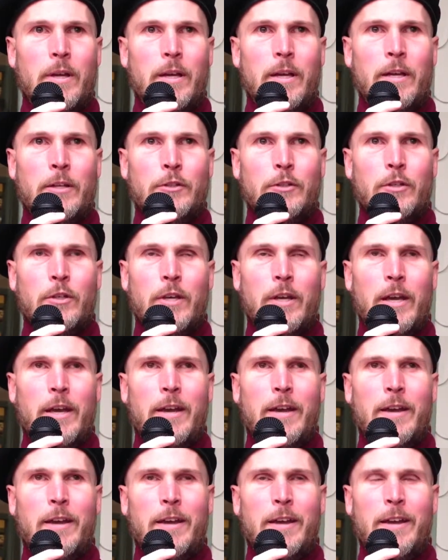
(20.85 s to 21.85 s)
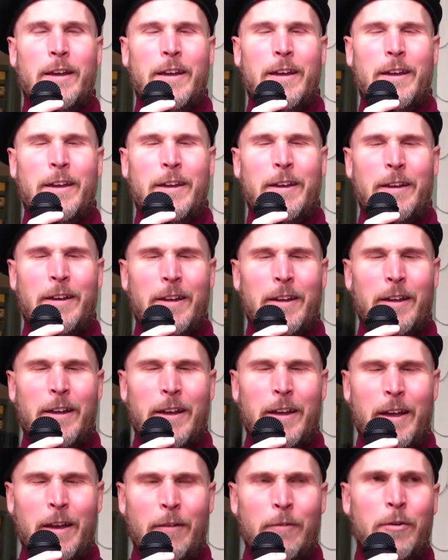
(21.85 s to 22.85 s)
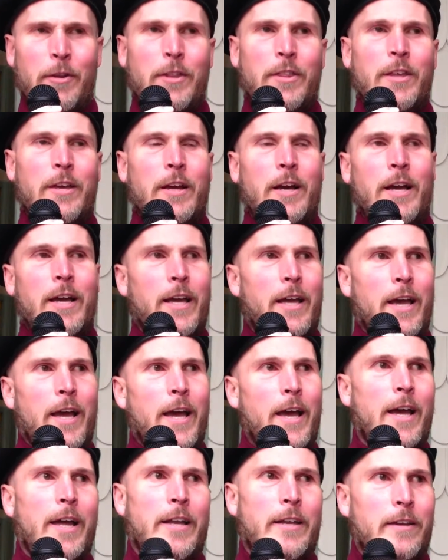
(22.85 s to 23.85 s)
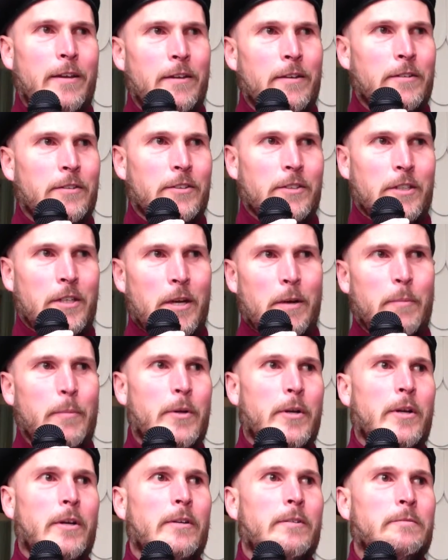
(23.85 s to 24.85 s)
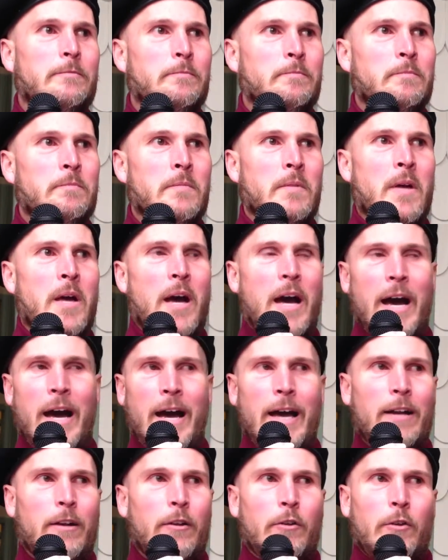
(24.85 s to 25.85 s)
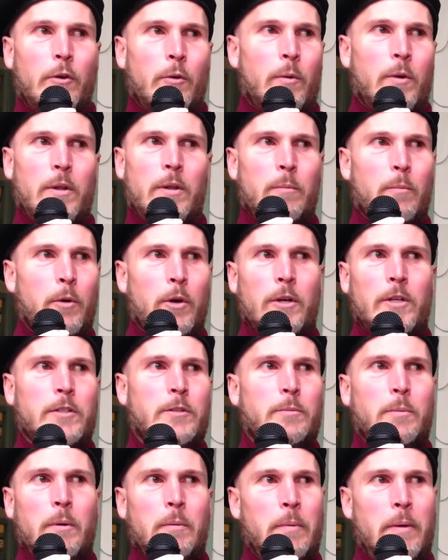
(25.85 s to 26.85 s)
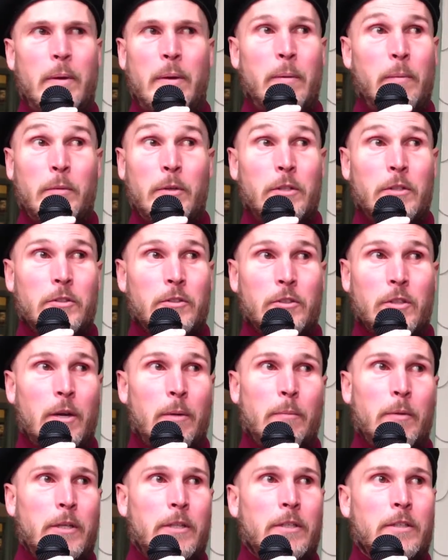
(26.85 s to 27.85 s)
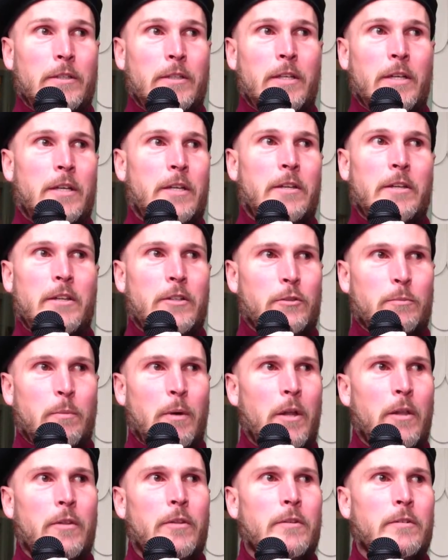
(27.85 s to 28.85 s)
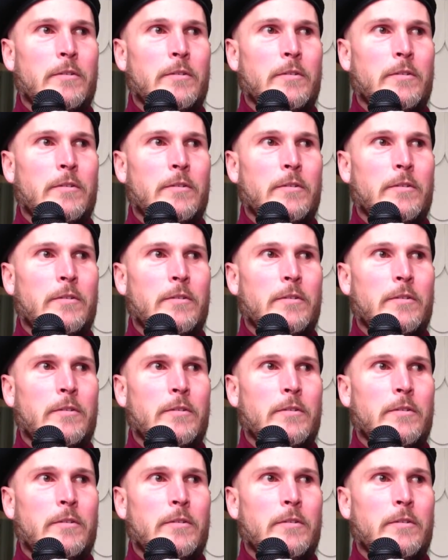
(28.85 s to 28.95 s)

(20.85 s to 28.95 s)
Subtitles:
it took everything I had to come here. I don't know where the mortgage payment is coming at the end of this month.